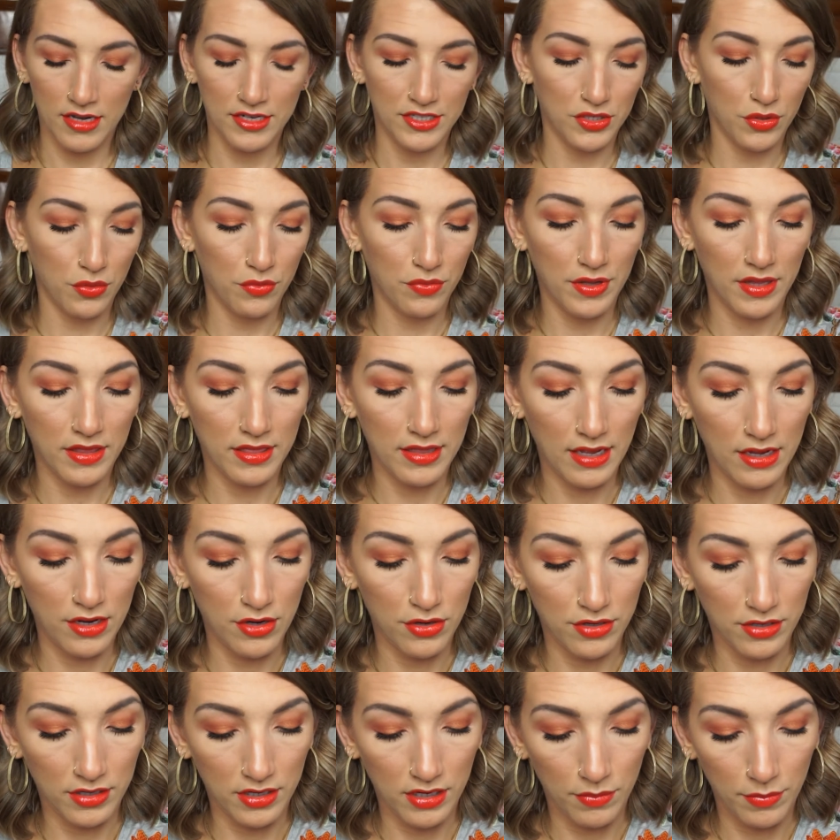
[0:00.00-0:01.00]
Don't think that
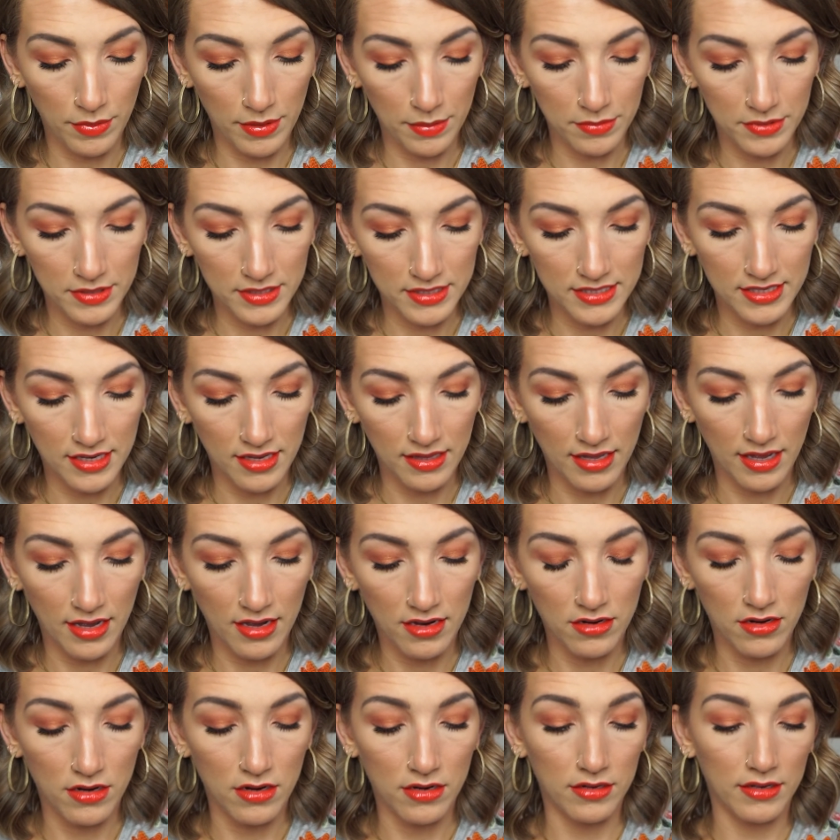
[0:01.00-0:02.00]
you're gonna be able to see
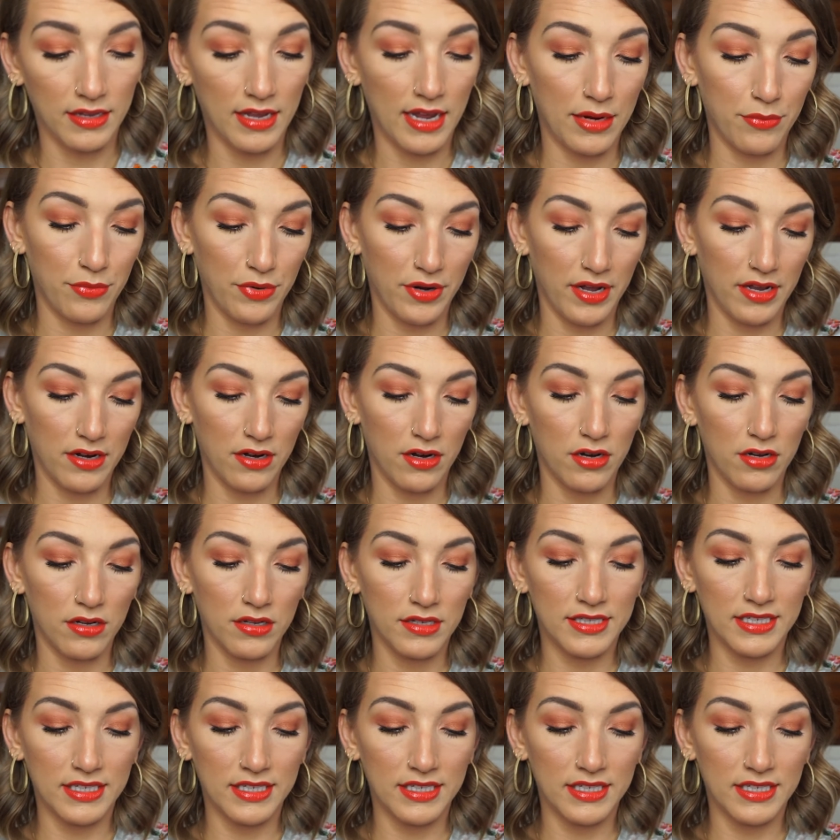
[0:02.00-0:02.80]
that on camera at all.